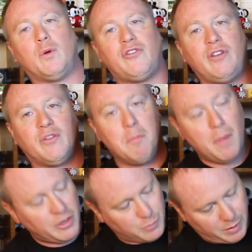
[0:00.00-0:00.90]
which is
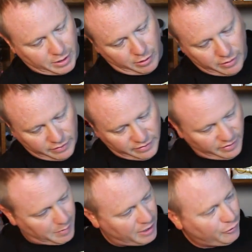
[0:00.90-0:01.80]
much bigger, this is
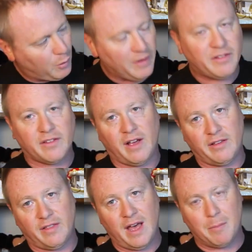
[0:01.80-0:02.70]
about twice the
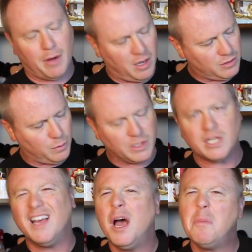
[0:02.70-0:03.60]
size of that box,
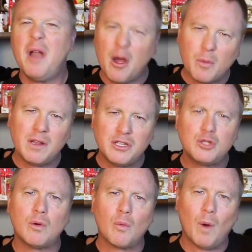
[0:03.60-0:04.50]
which I'm not really
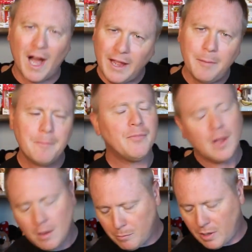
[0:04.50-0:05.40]
sure why,
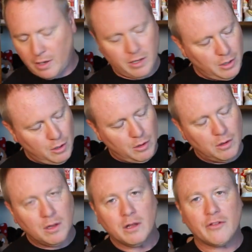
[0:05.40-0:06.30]
but
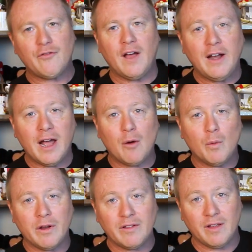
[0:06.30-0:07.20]
let's find out
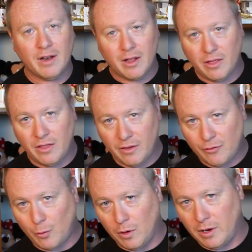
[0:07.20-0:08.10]
what is in
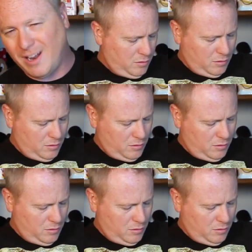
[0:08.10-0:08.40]
this one.